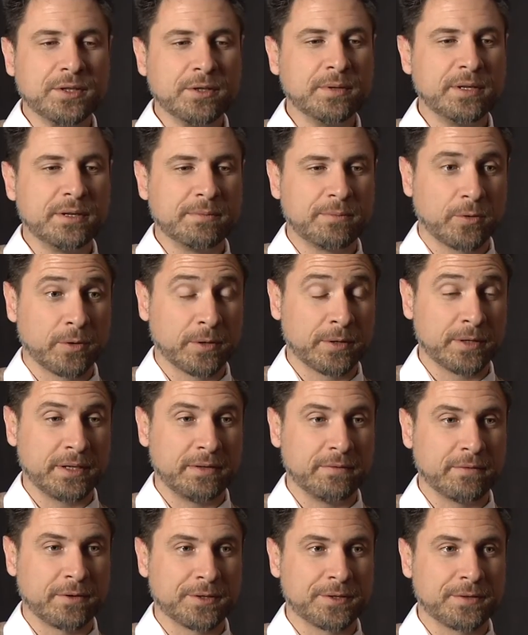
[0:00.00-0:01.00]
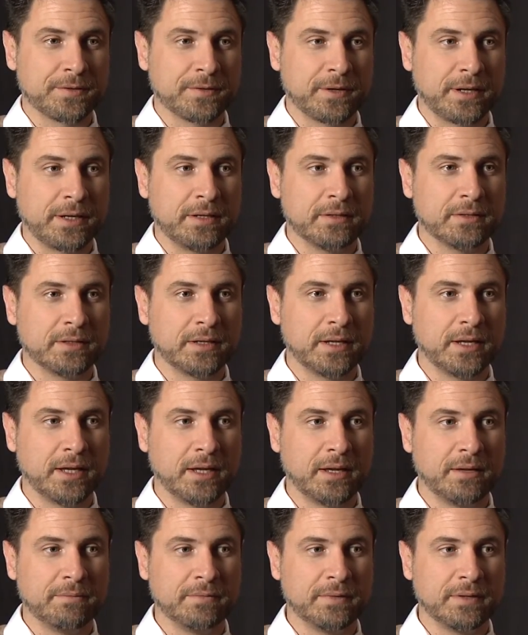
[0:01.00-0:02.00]
new and important in version three?
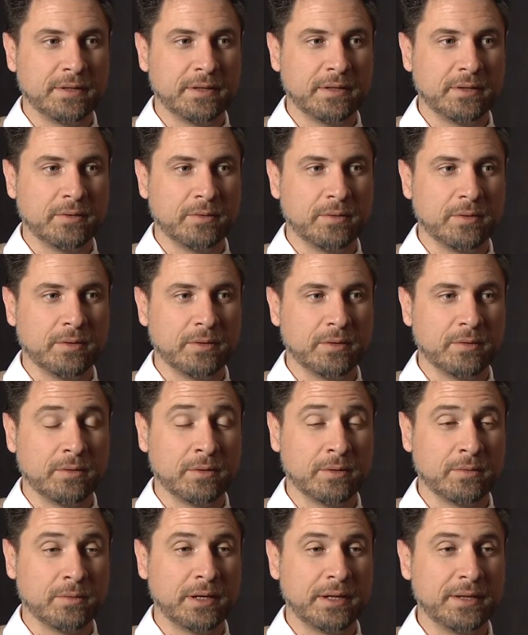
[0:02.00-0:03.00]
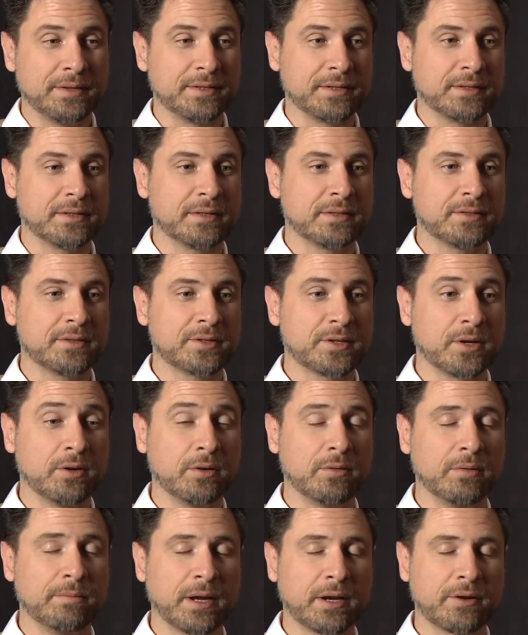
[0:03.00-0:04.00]
Um, what isn't?
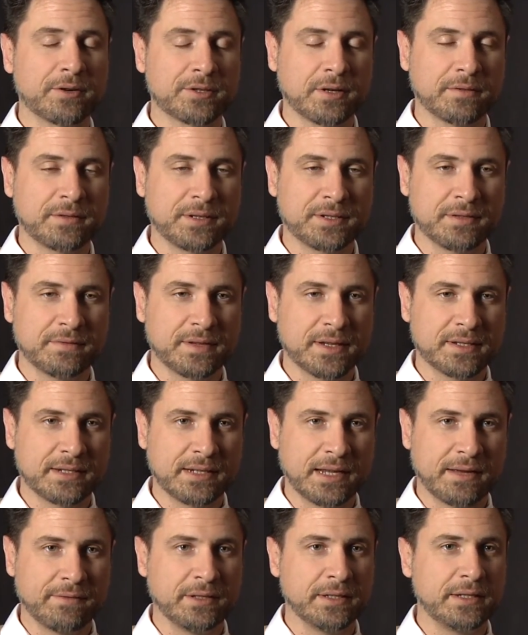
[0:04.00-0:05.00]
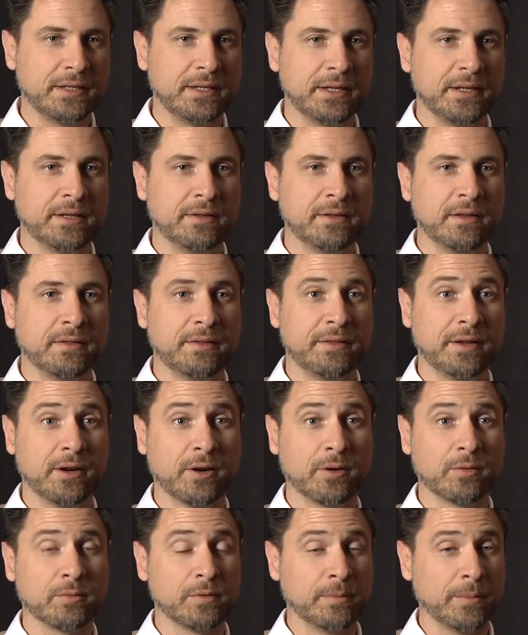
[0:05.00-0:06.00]
So Microsoft has invested heavily in
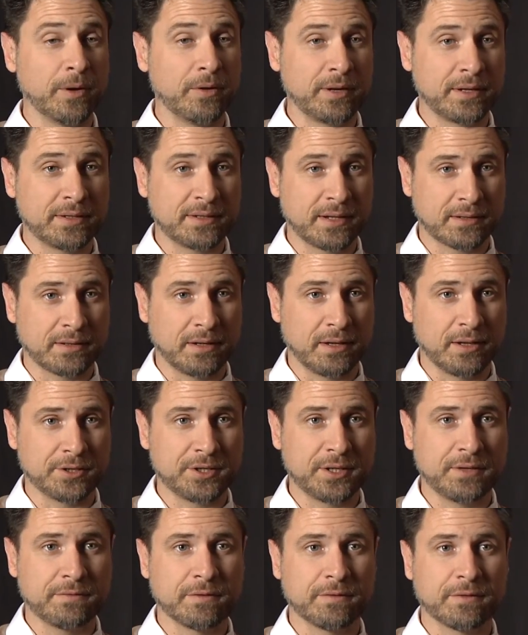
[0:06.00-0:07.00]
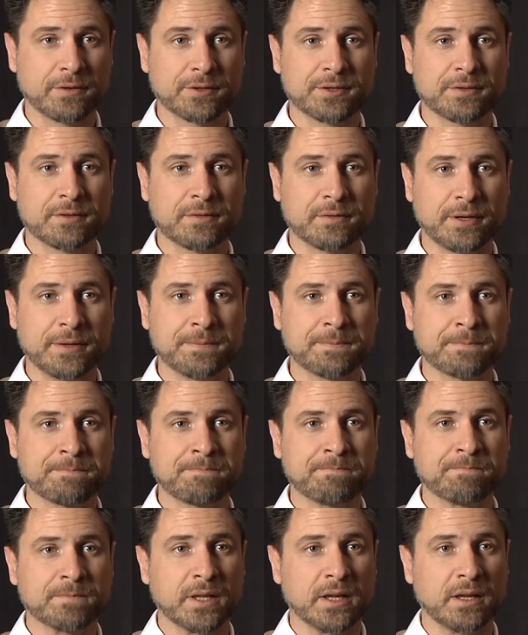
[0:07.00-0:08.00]
their remoting technology for version three.
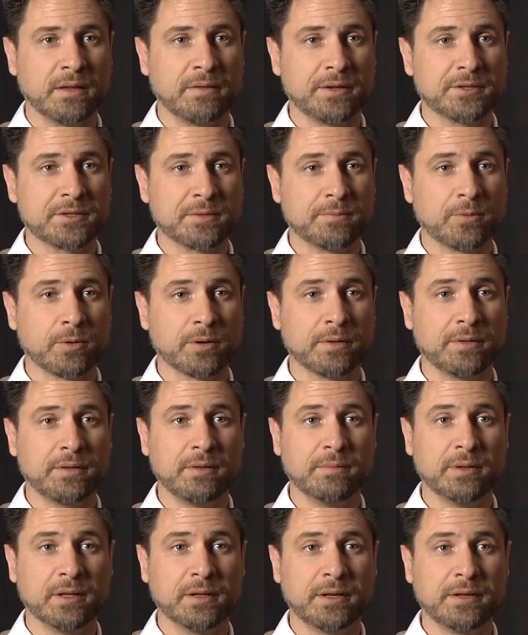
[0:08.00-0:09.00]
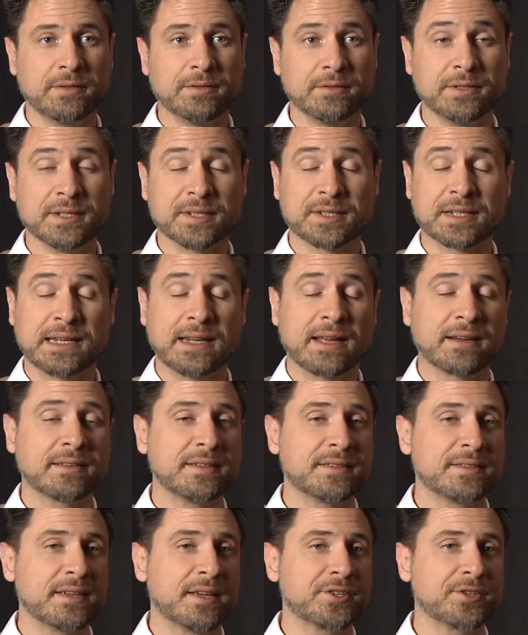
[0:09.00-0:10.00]
Uh, they support the ability to disconnect
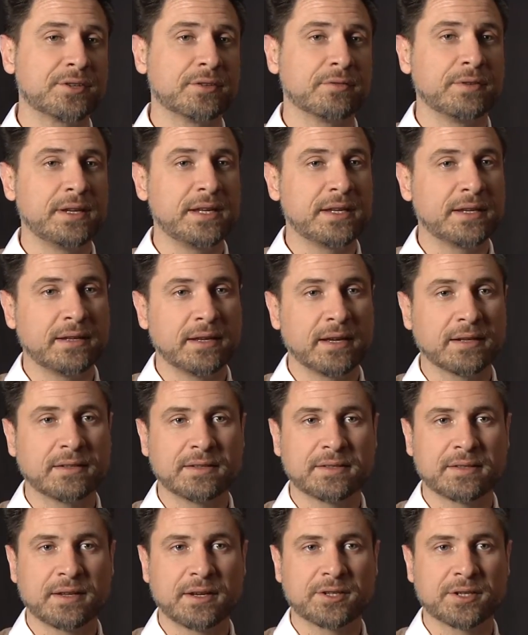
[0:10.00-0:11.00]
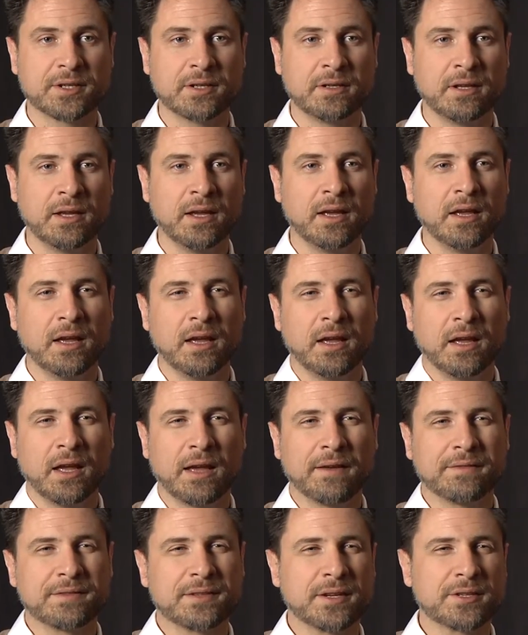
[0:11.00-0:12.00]
a session, reconnect a session,
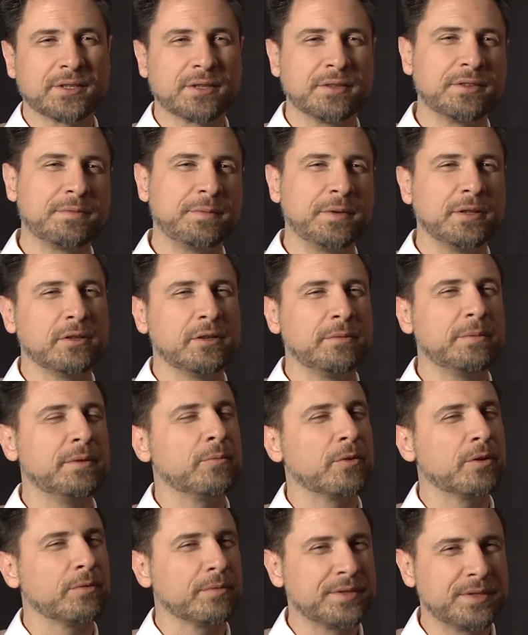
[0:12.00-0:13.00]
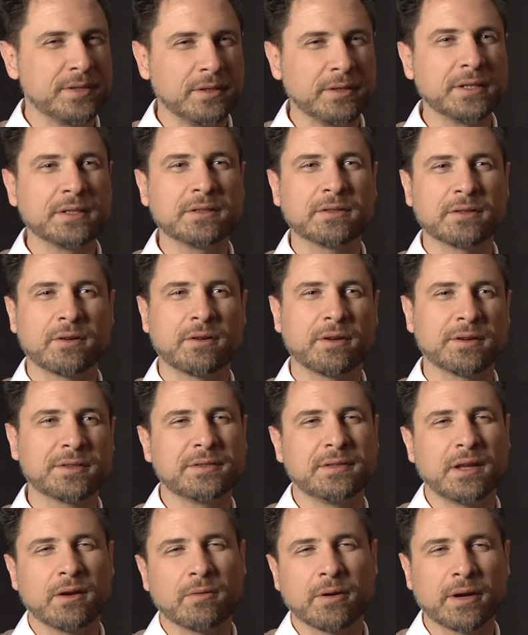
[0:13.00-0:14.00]
have sessions be a little bit more resilient across
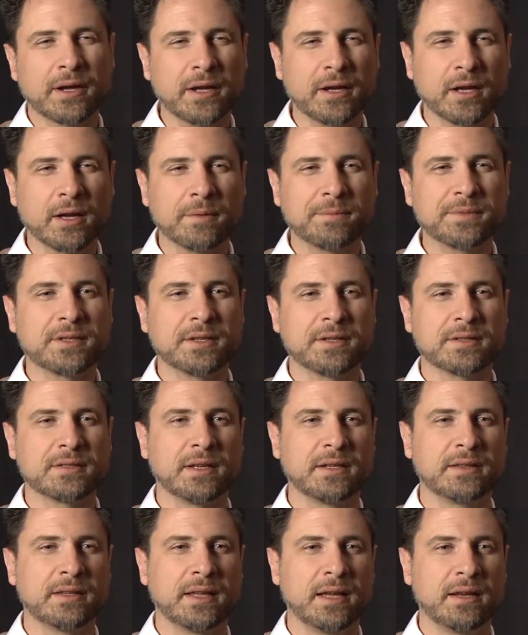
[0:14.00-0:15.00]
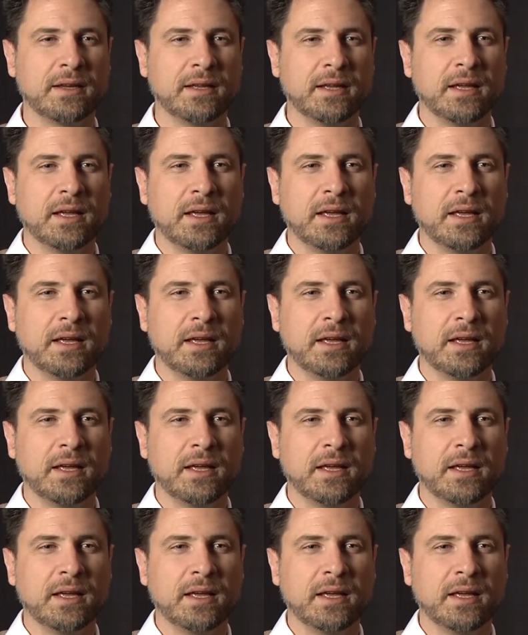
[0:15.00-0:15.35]
network hiccups, things like that.